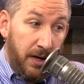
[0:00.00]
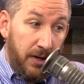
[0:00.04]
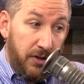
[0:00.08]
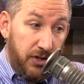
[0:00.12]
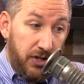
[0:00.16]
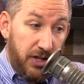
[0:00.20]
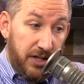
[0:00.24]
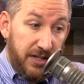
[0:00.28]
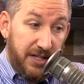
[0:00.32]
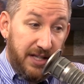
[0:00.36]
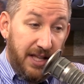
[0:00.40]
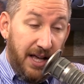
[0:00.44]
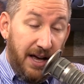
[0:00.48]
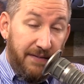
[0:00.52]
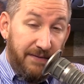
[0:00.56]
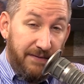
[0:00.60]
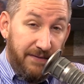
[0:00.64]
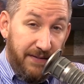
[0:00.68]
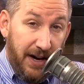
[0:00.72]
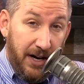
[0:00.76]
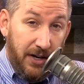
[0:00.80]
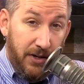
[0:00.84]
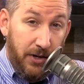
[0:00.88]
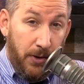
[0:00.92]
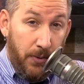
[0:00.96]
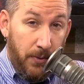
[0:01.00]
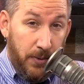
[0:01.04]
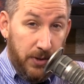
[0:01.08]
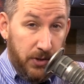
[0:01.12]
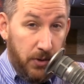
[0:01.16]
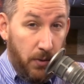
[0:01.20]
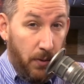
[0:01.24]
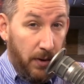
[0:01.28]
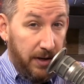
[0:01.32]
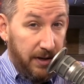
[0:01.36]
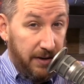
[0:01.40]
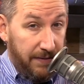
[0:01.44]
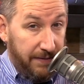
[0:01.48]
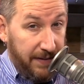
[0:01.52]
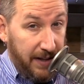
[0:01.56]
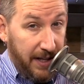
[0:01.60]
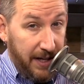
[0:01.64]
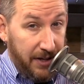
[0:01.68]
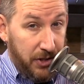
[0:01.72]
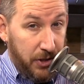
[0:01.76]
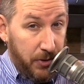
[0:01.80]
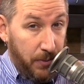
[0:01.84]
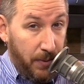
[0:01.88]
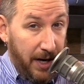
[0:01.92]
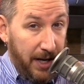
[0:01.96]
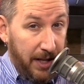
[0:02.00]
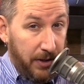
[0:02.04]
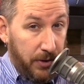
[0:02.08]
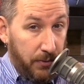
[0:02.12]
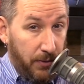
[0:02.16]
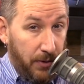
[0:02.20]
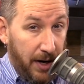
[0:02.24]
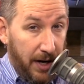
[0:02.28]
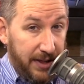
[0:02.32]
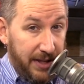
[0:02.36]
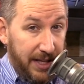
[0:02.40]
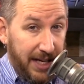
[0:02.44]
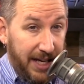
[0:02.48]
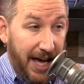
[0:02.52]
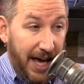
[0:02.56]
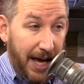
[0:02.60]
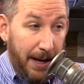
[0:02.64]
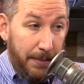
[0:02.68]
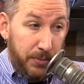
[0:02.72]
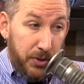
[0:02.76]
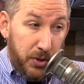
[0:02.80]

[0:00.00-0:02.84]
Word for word: Just that value is going to fluctuate throughout the game.